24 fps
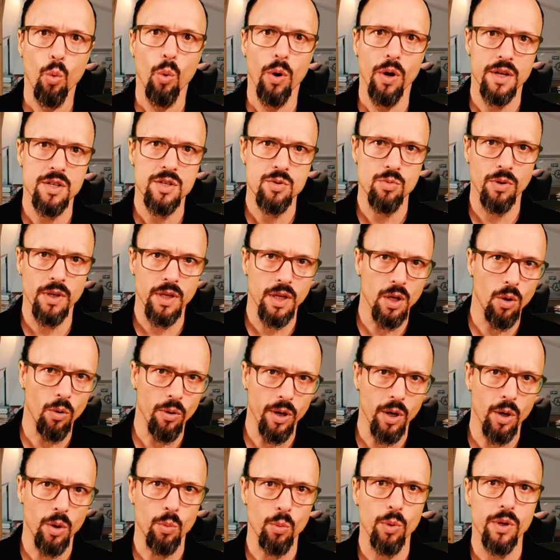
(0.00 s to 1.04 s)
what is really
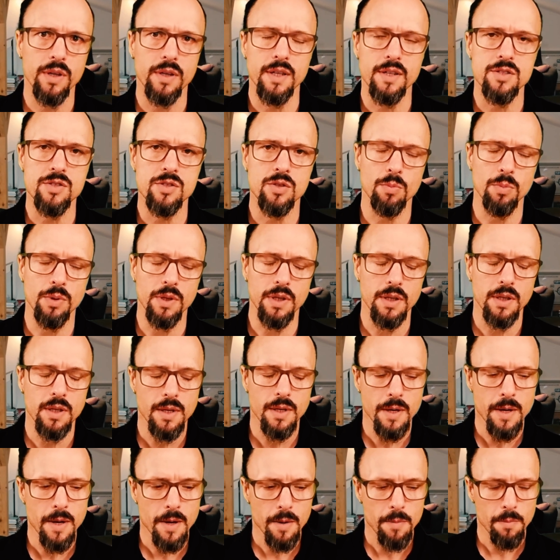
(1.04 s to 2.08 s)
going on, what needs to be
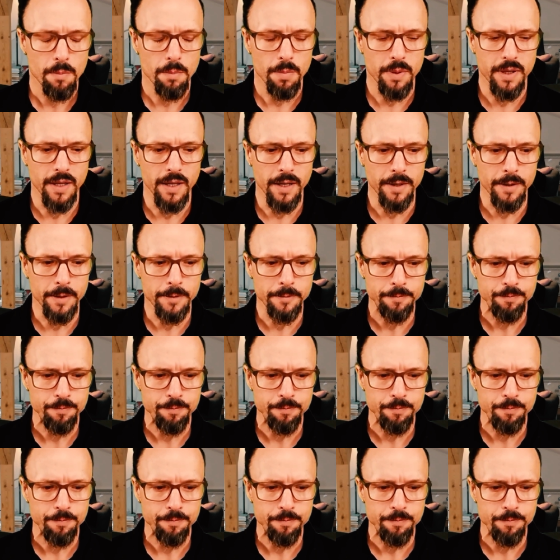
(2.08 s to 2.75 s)
done.